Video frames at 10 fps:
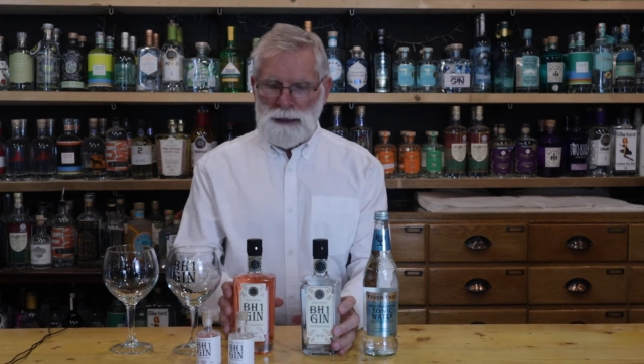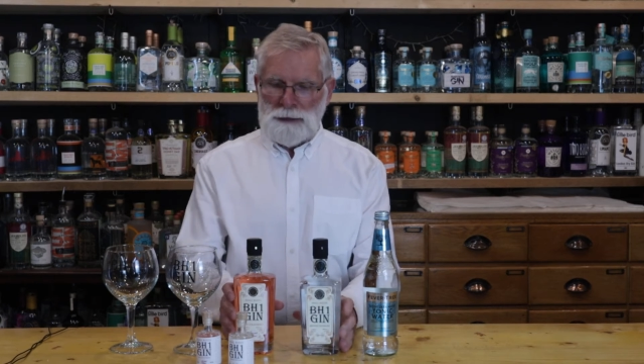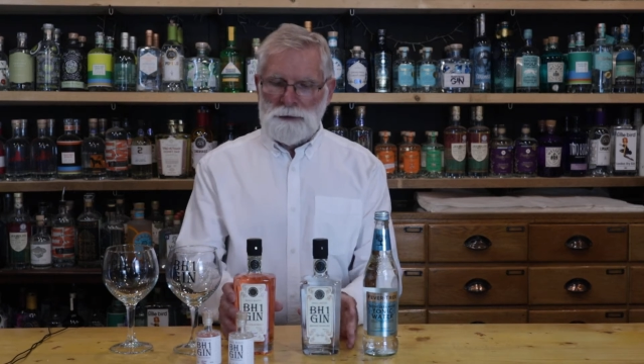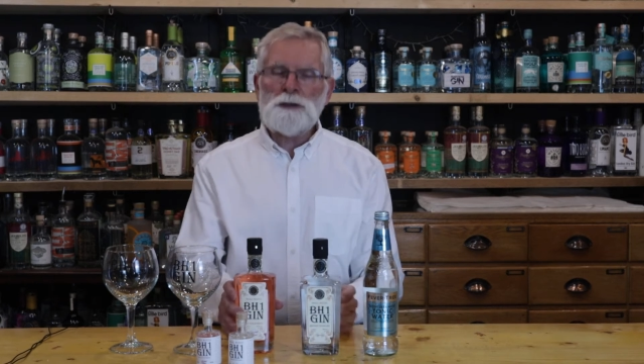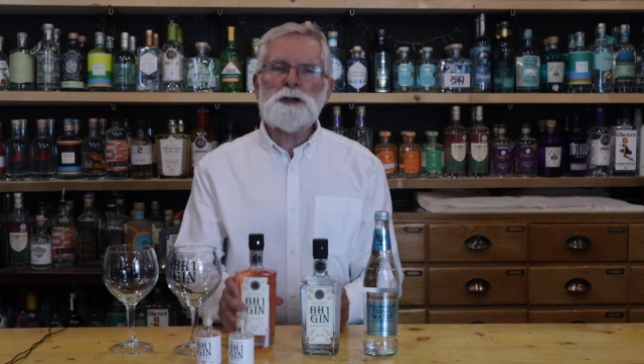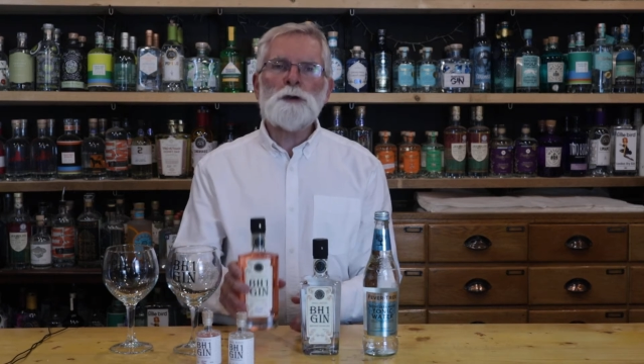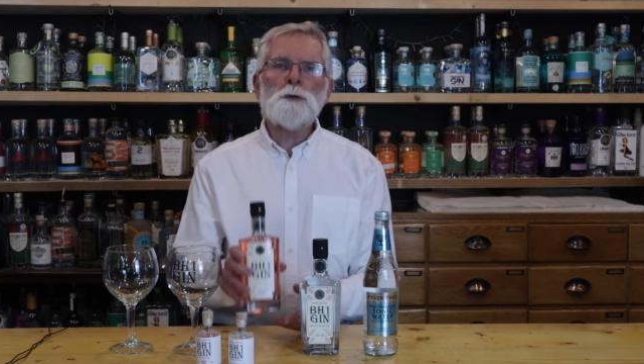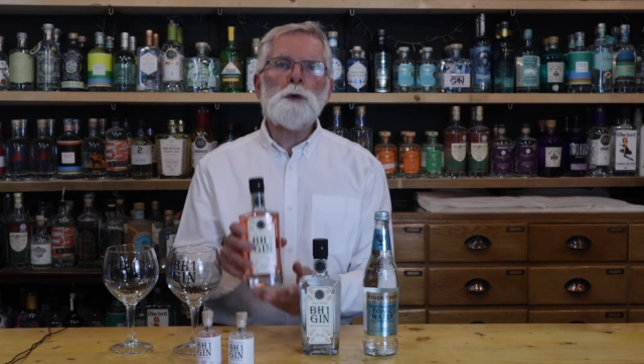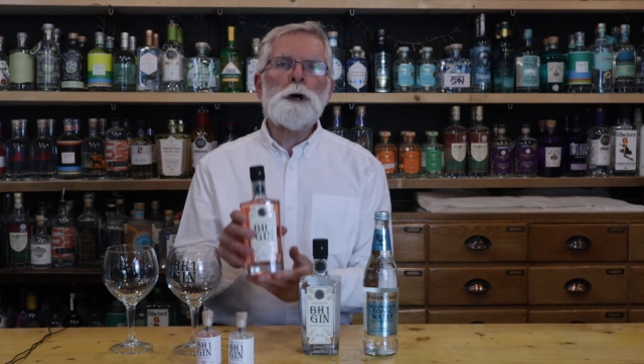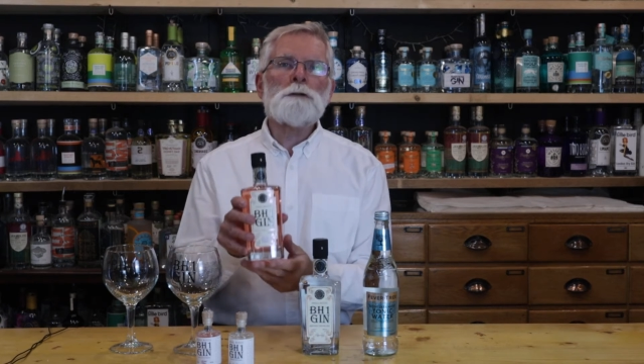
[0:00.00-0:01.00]
and the new
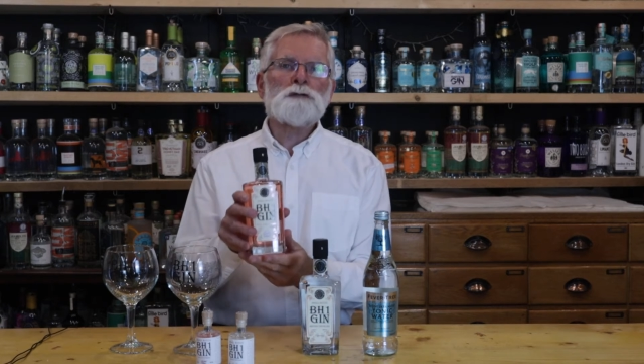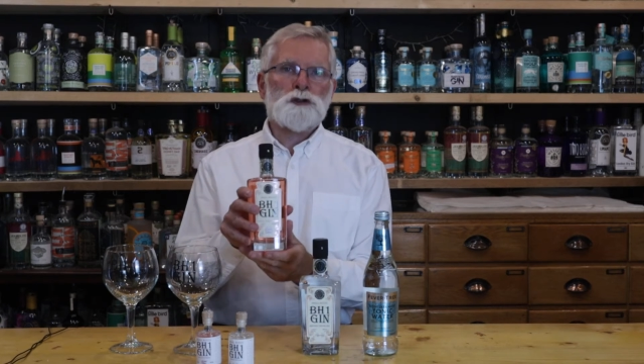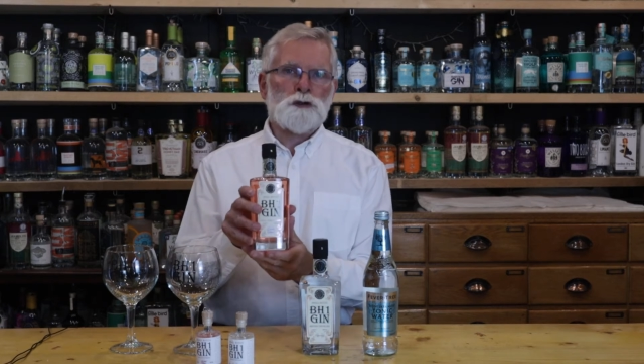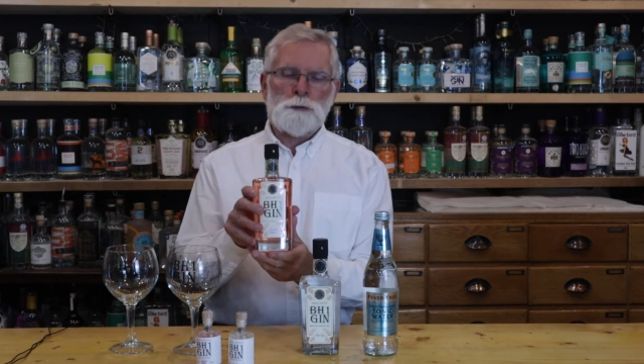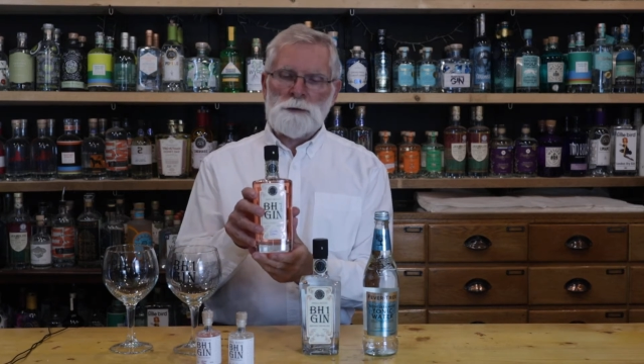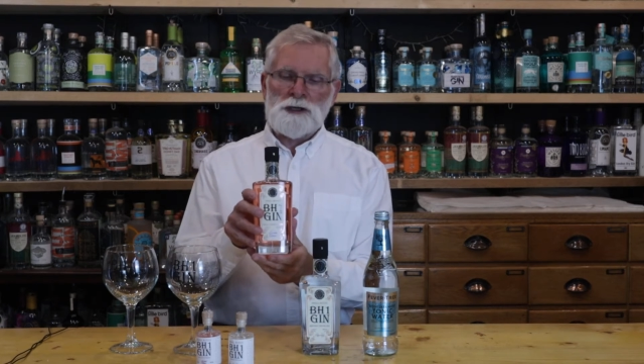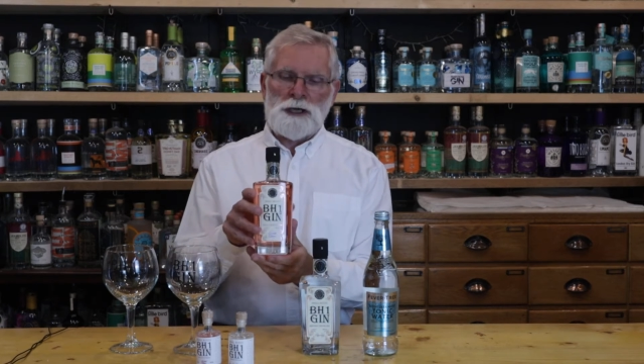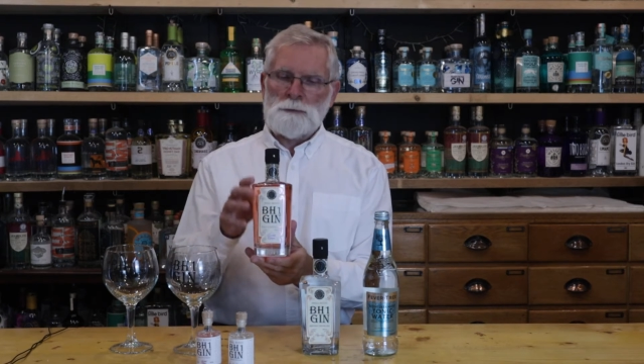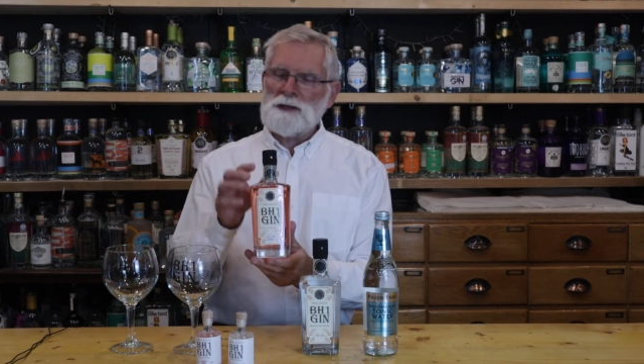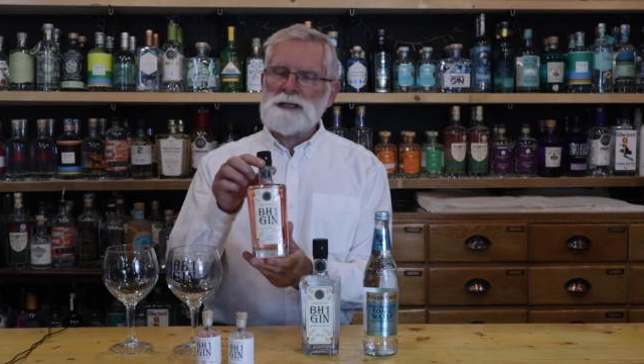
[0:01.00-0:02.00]
Wild Strawberry
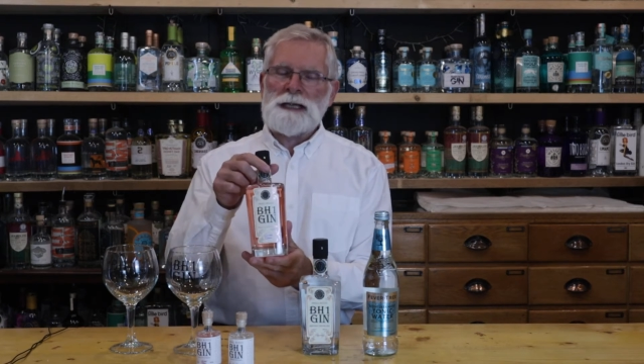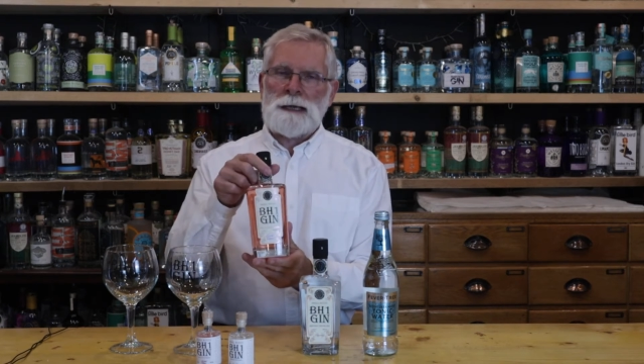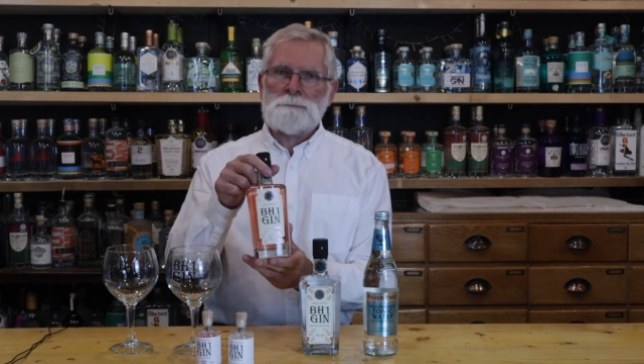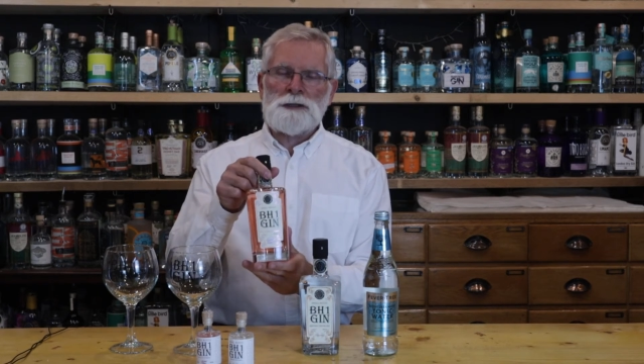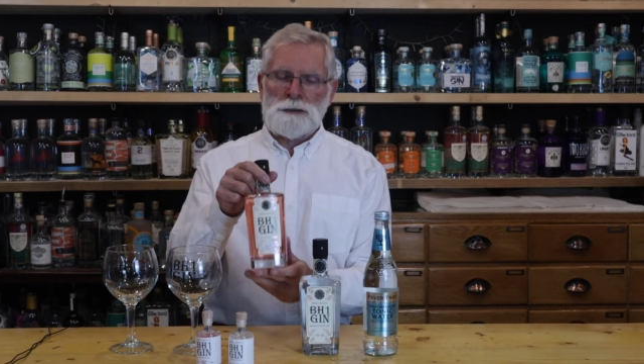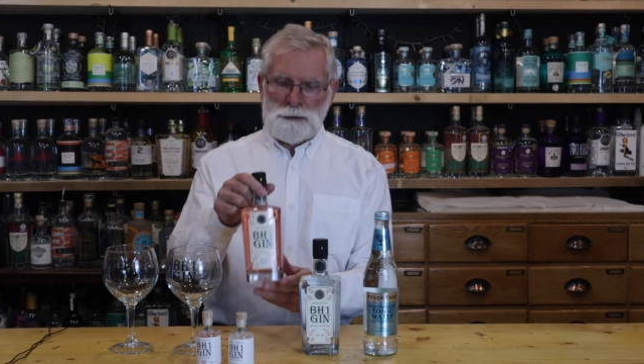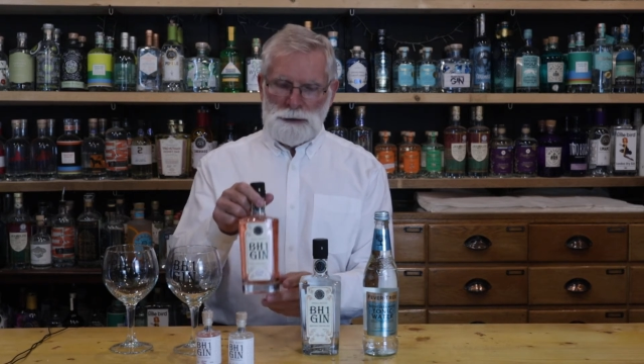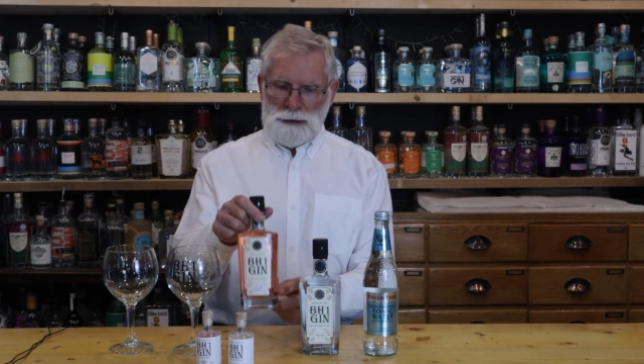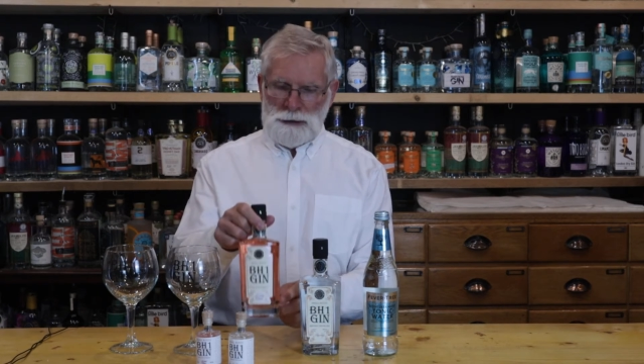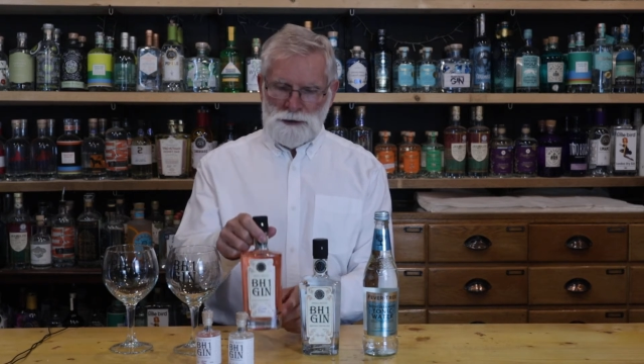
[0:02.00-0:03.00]
Gin, which is
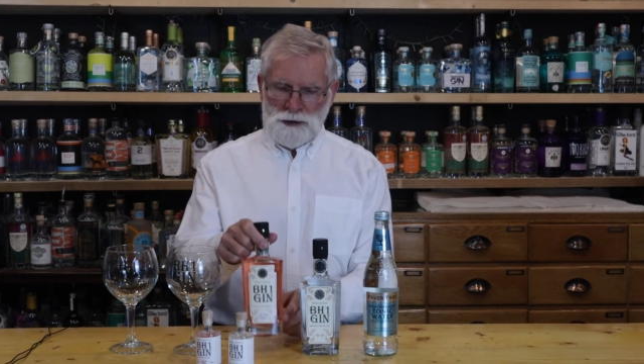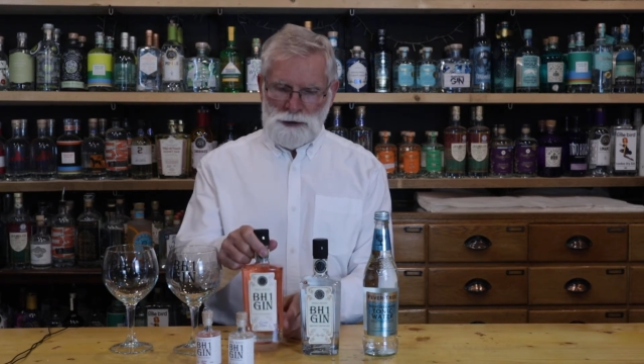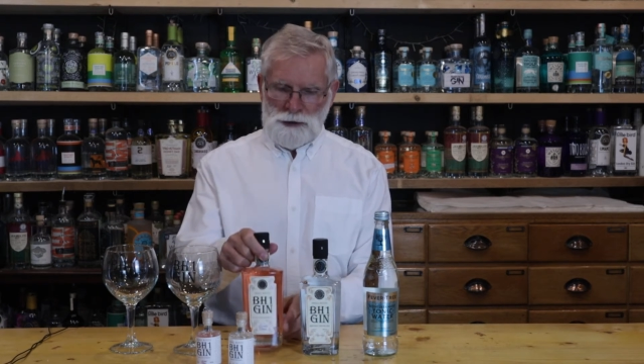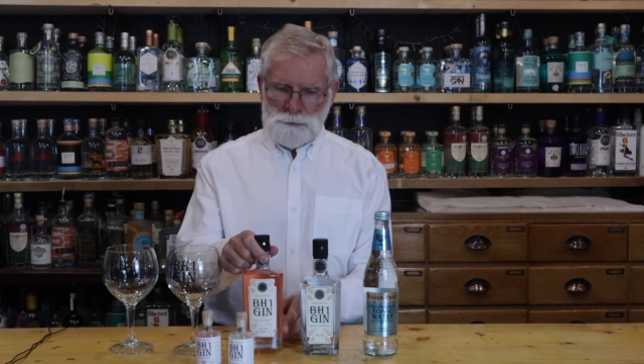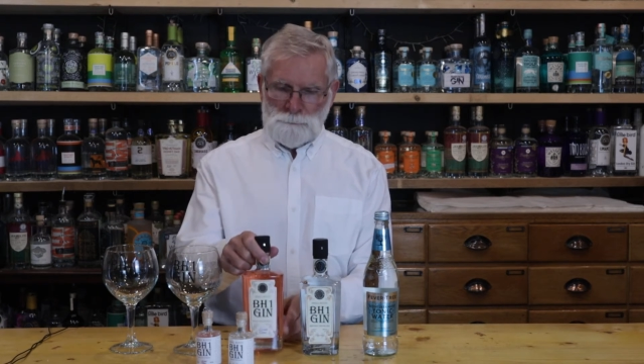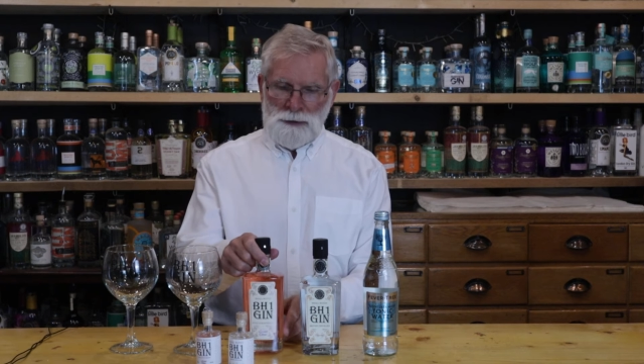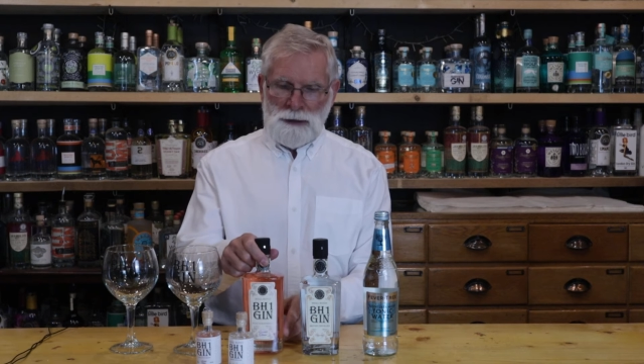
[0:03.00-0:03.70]
absolutely delicious.